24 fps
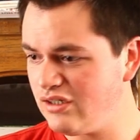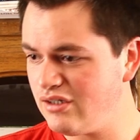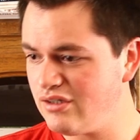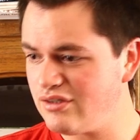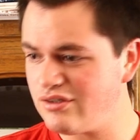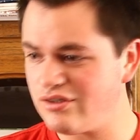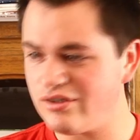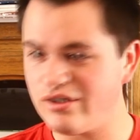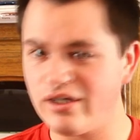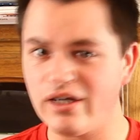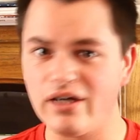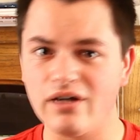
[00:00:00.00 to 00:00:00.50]

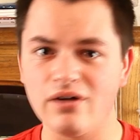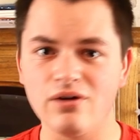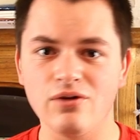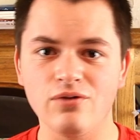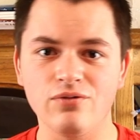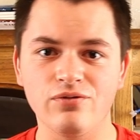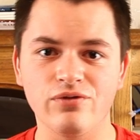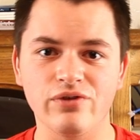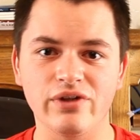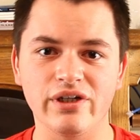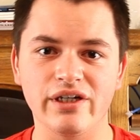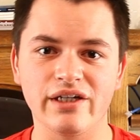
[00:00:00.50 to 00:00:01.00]
So yeah,
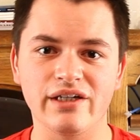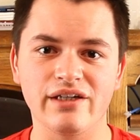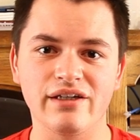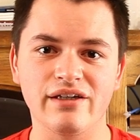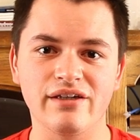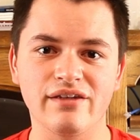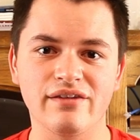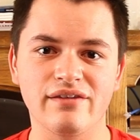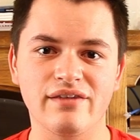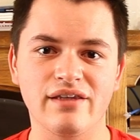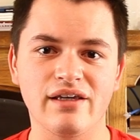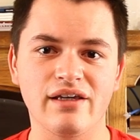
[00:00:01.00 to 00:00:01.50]
hopefully I can
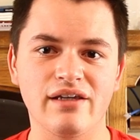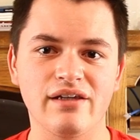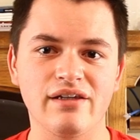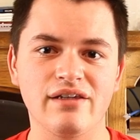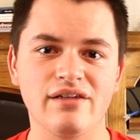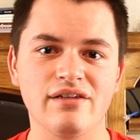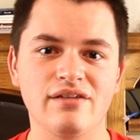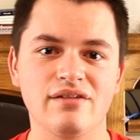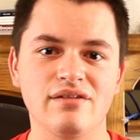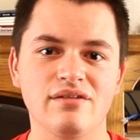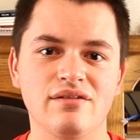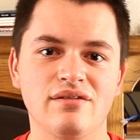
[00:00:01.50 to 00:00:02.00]
get that
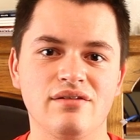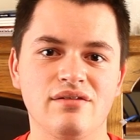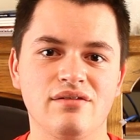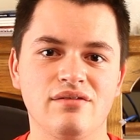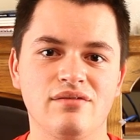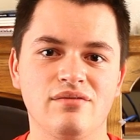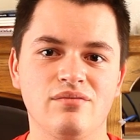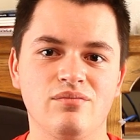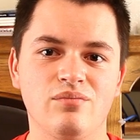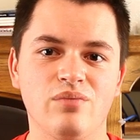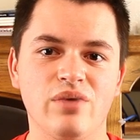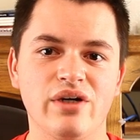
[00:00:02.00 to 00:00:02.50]
in
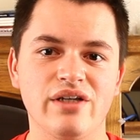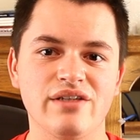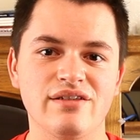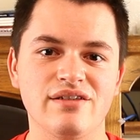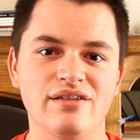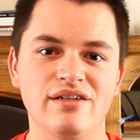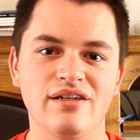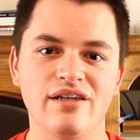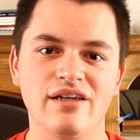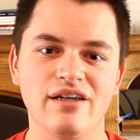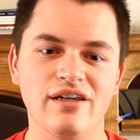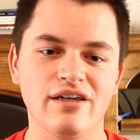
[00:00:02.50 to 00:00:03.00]
by
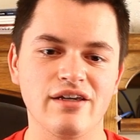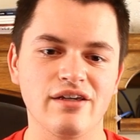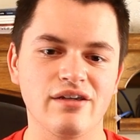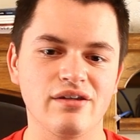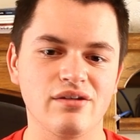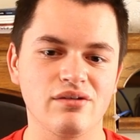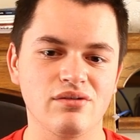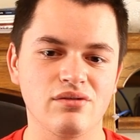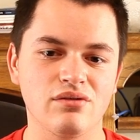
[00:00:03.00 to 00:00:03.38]
today.